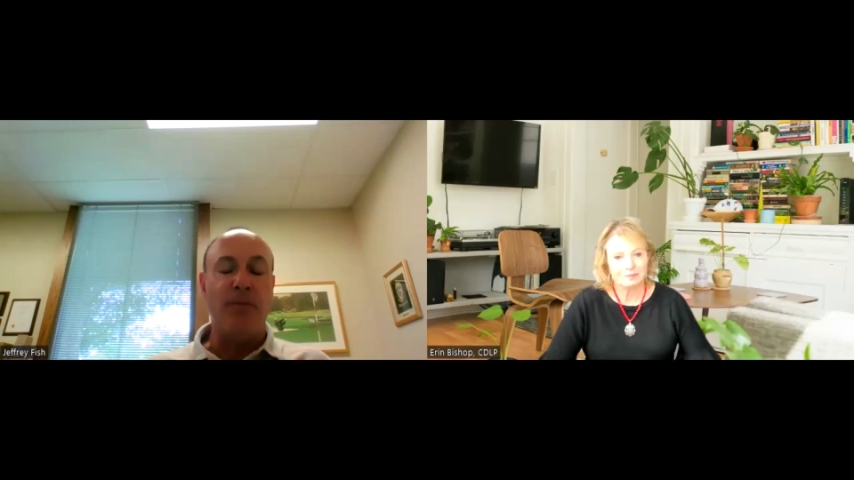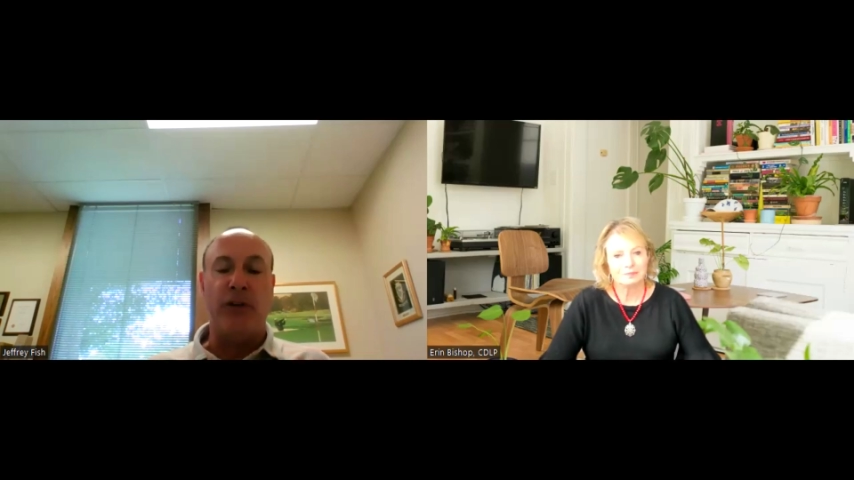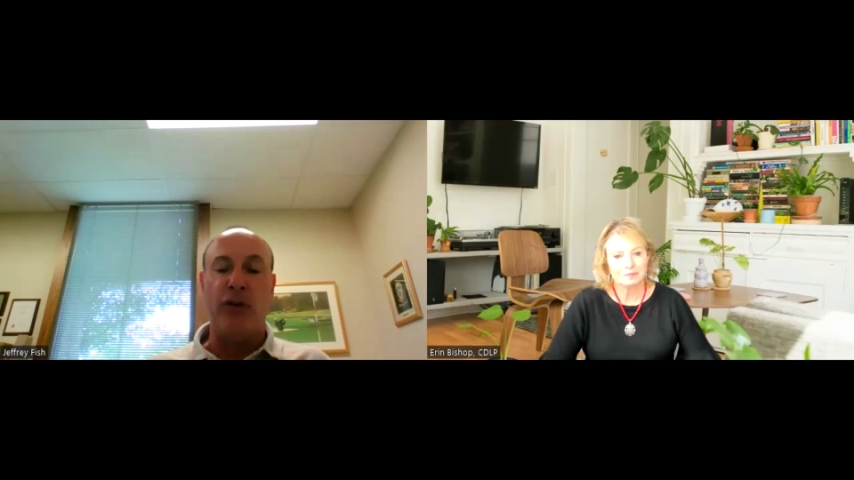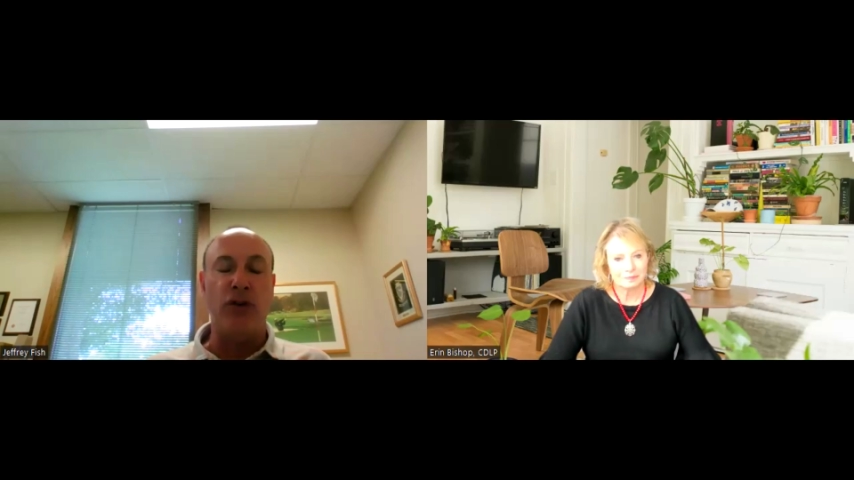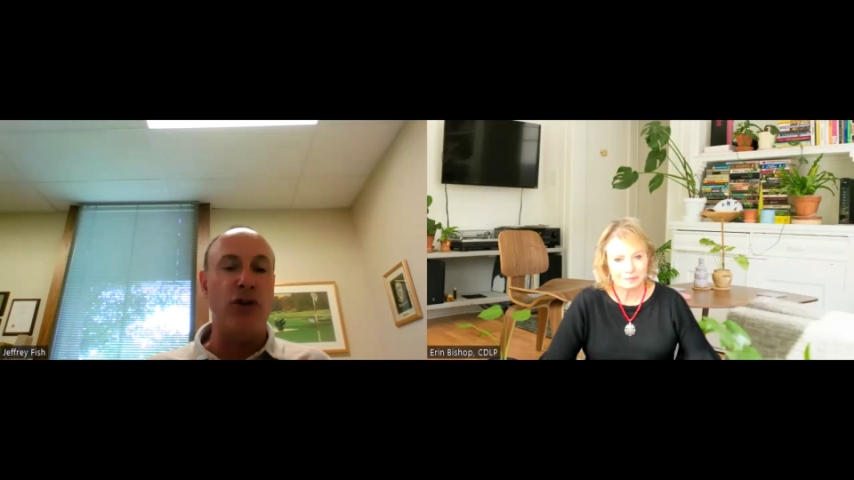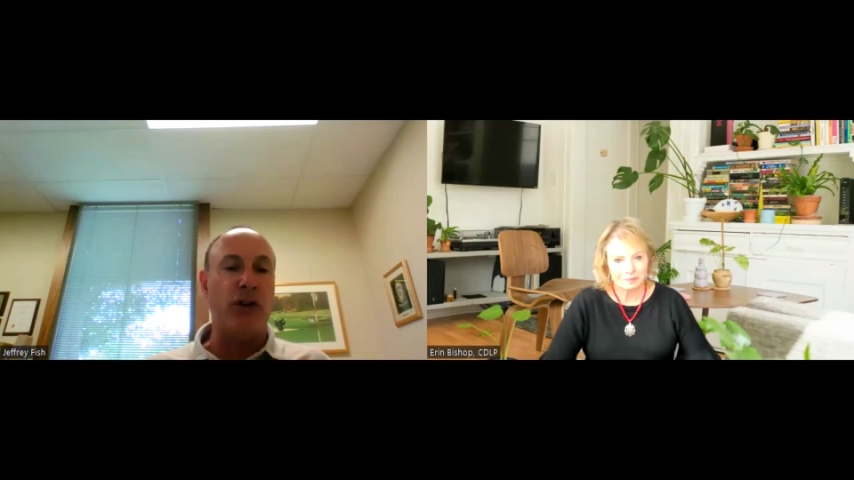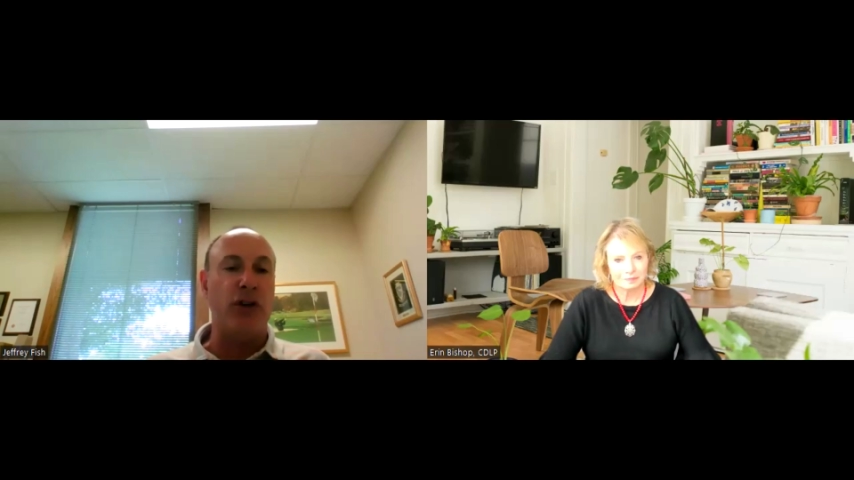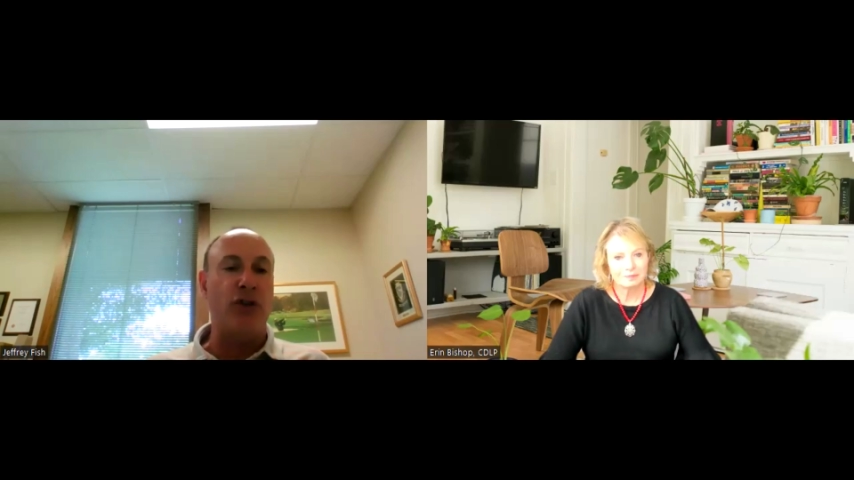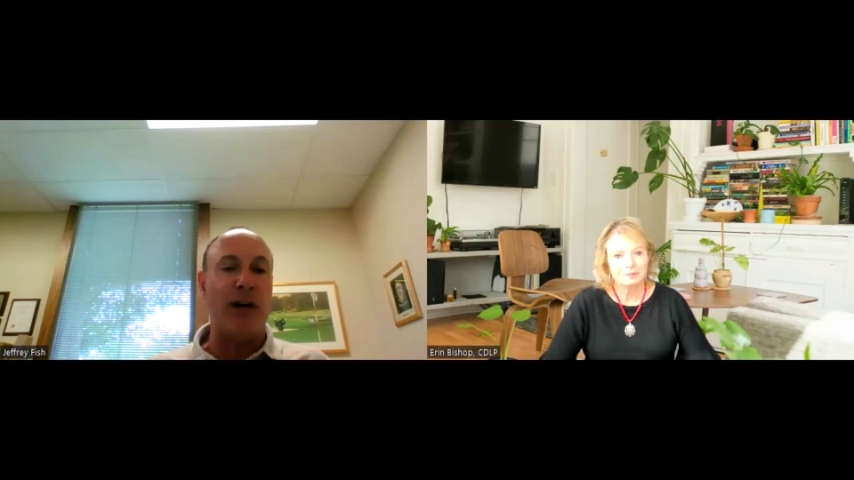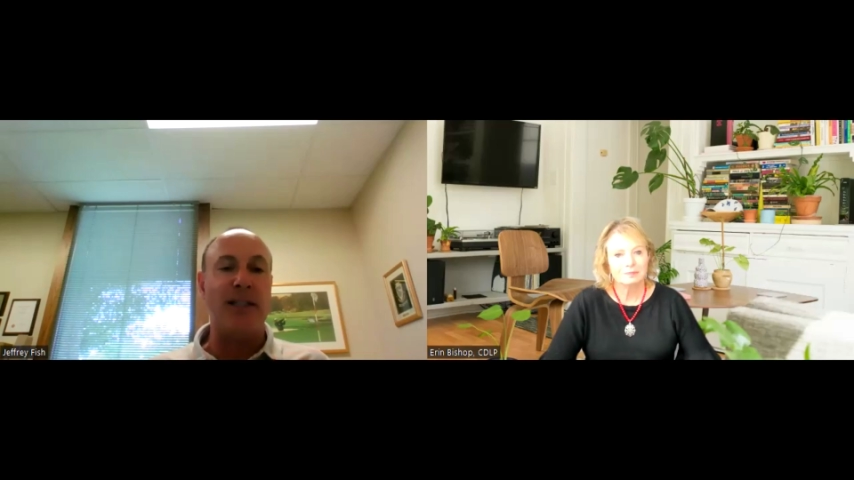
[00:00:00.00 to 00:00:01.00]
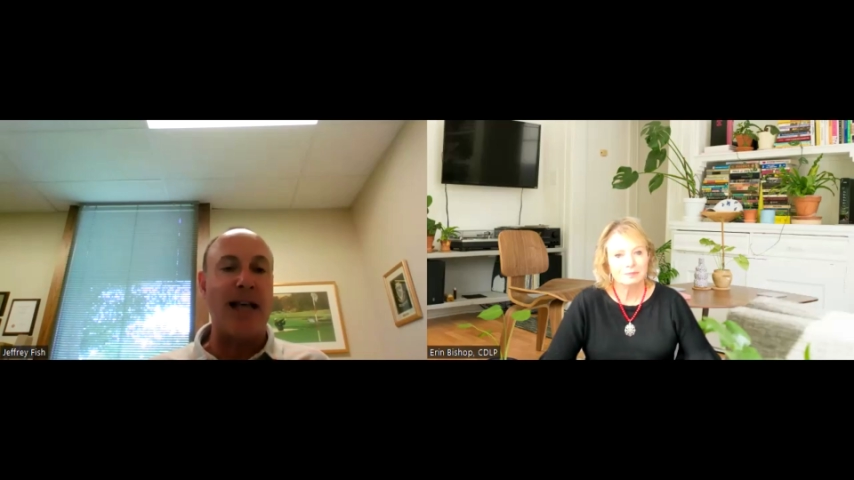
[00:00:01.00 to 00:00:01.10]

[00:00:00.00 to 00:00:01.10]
as long as you can trace